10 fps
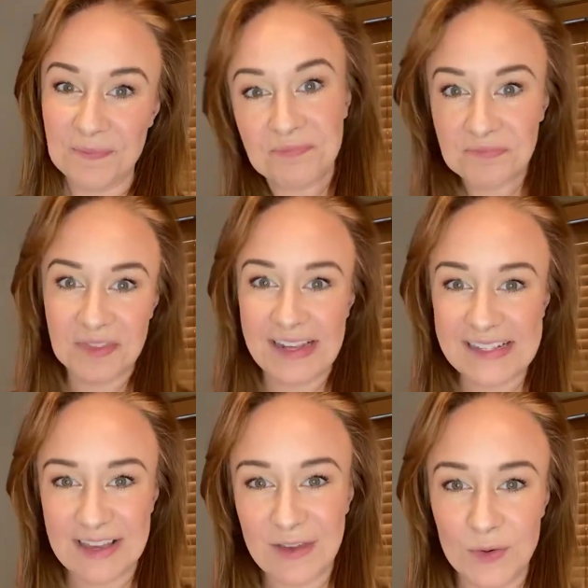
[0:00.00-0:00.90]

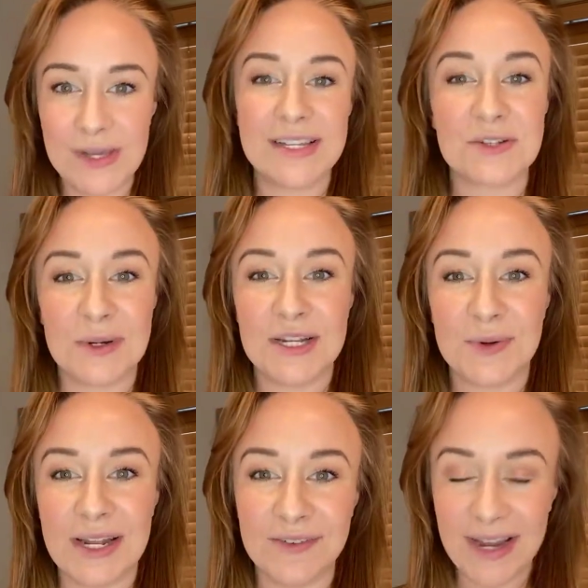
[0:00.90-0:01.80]
Thanksgiving week in
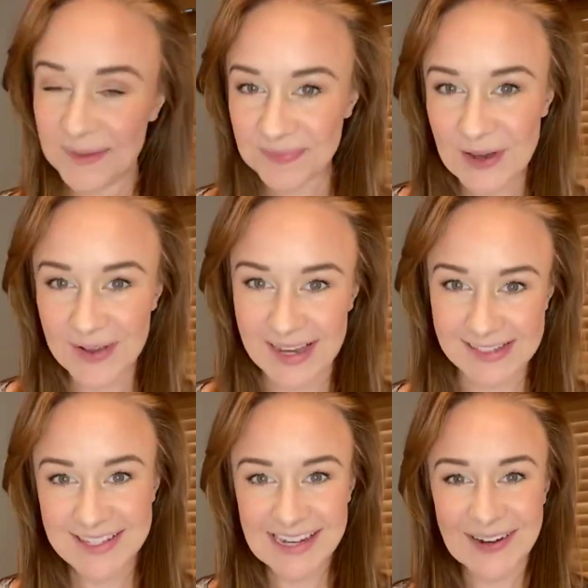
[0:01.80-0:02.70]
2020, right? Okay,
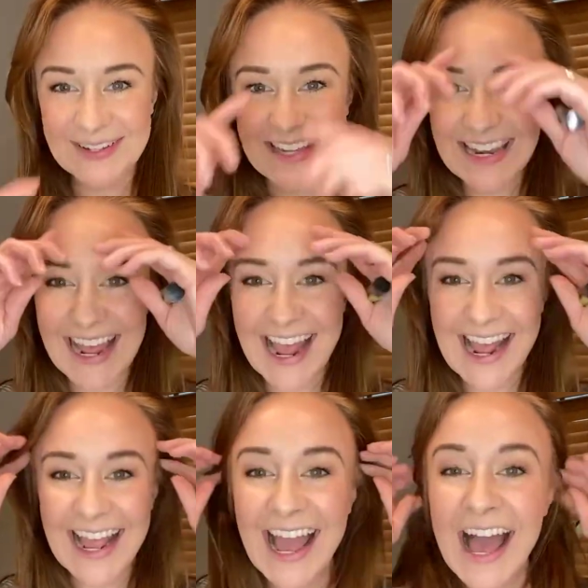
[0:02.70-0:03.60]
so
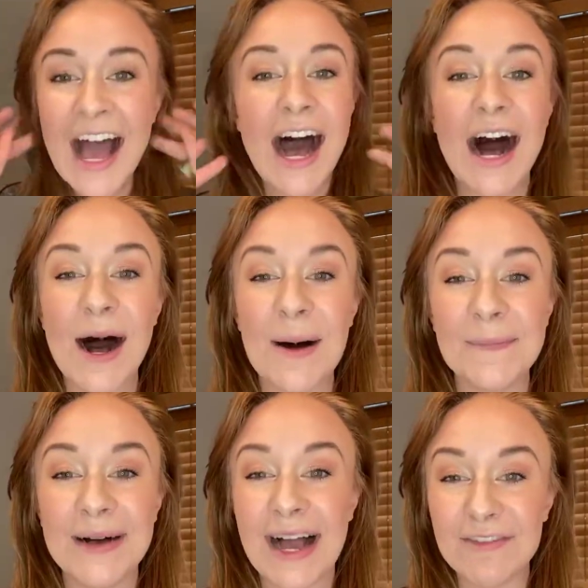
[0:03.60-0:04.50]
today
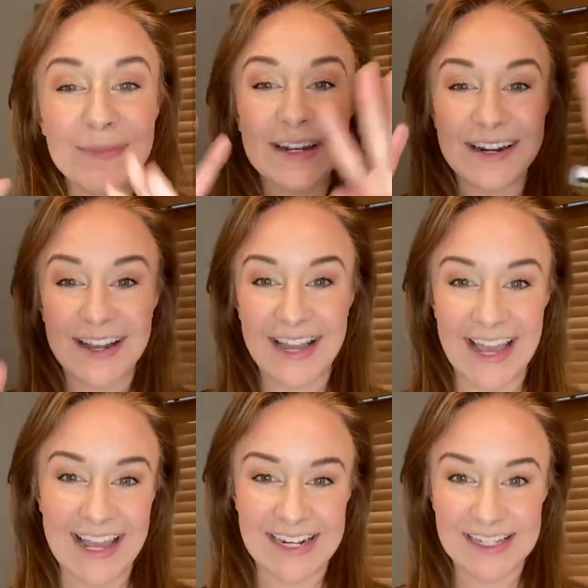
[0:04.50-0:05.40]
I've been on a
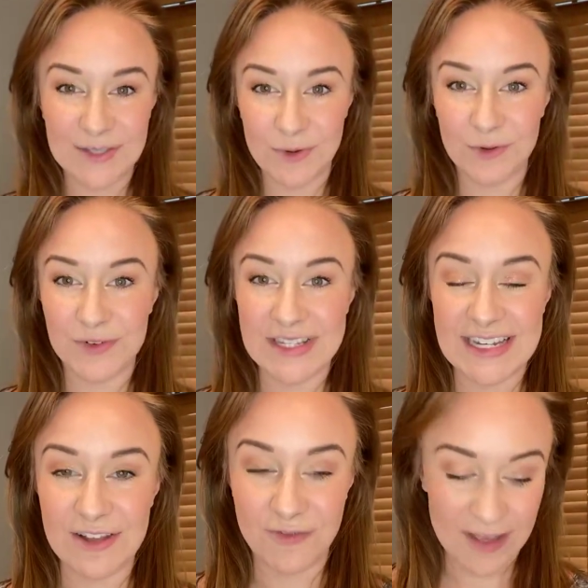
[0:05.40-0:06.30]
hiatus. We were
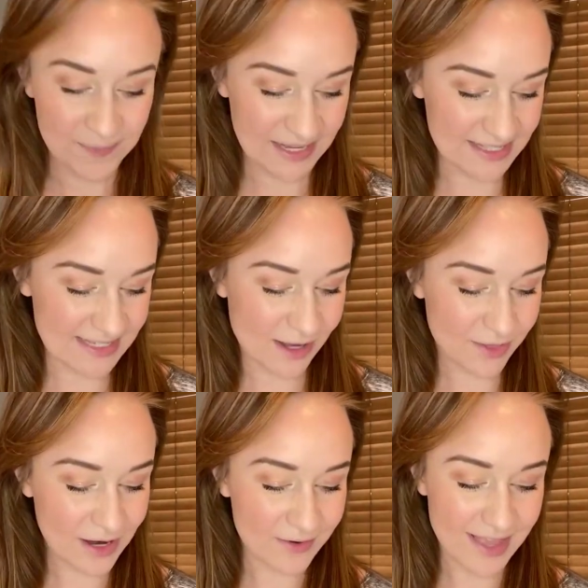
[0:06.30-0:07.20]
visiting family in South
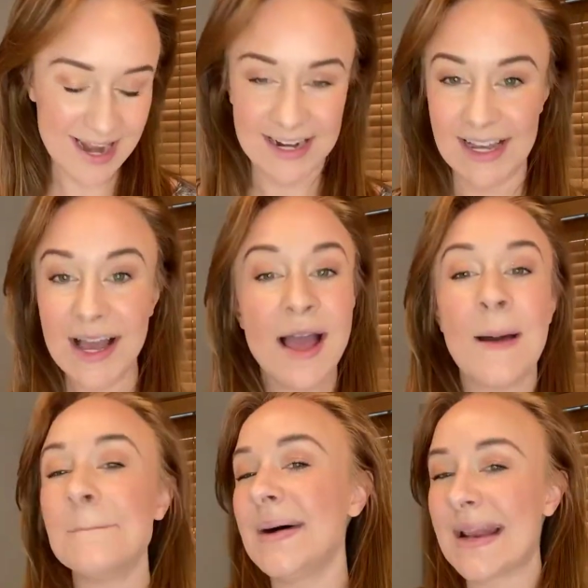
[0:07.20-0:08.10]
Carolina,
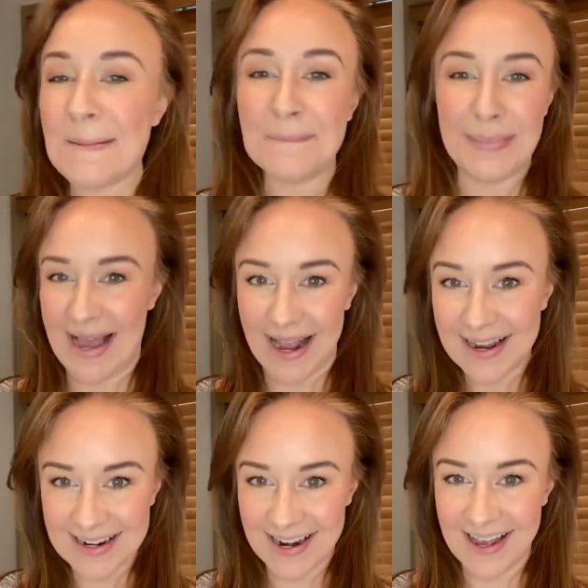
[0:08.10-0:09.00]
but I'm back
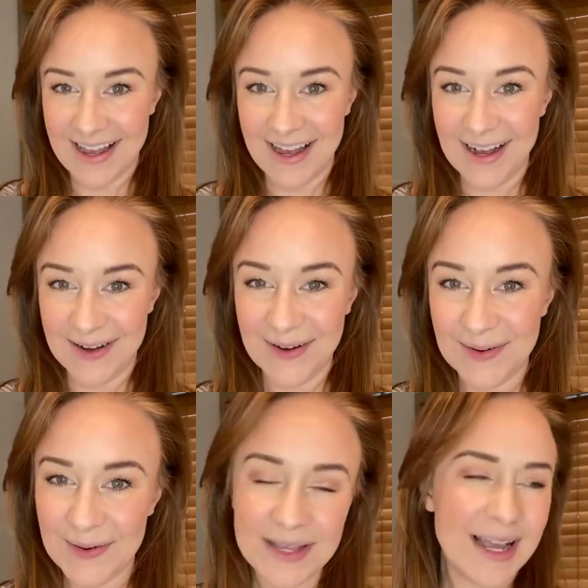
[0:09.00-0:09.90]

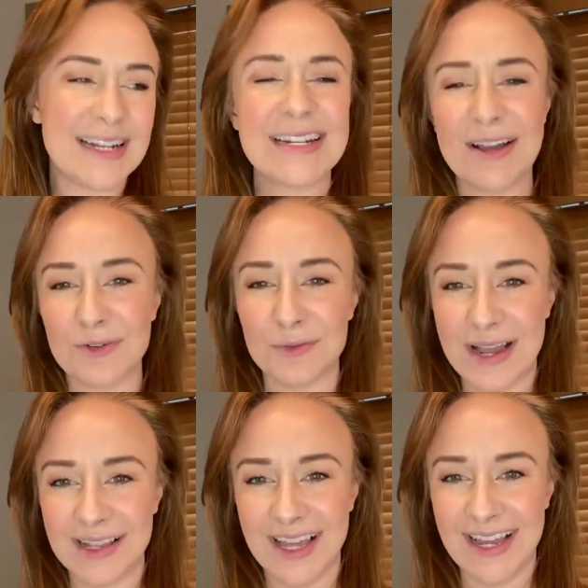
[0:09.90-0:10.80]
now. I didn't have a
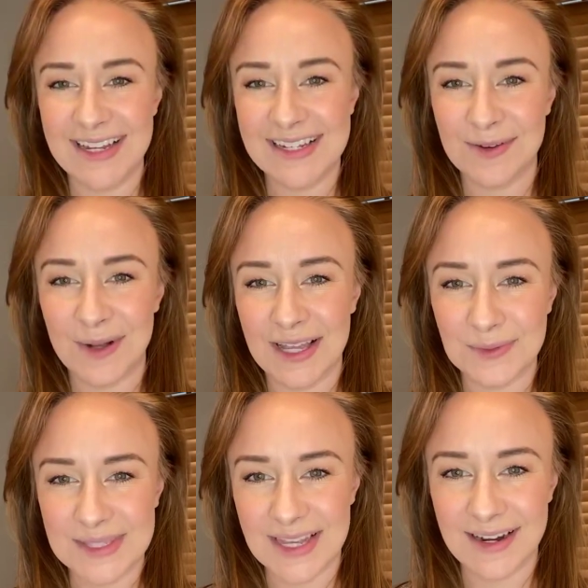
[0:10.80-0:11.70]
ring light while I
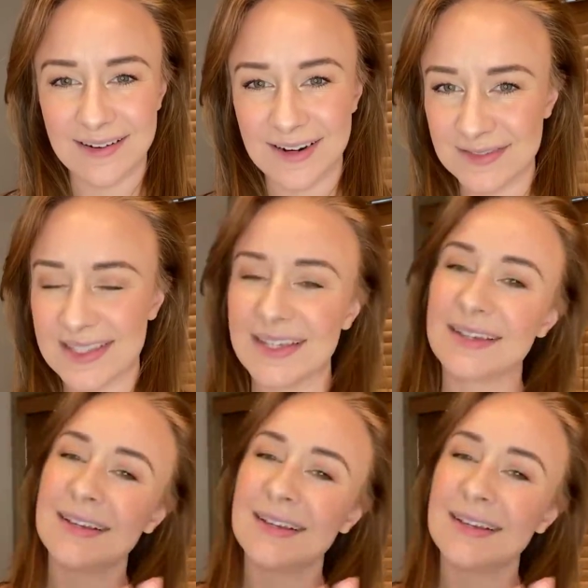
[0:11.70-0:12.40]
was there, and I was like,